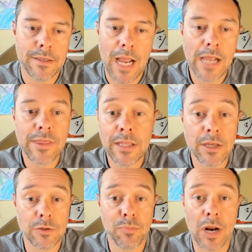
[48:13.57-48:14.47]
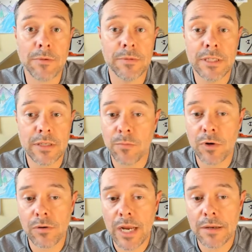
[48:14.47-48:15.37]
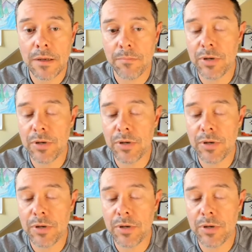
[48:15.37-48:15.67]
I think there's probably some regret,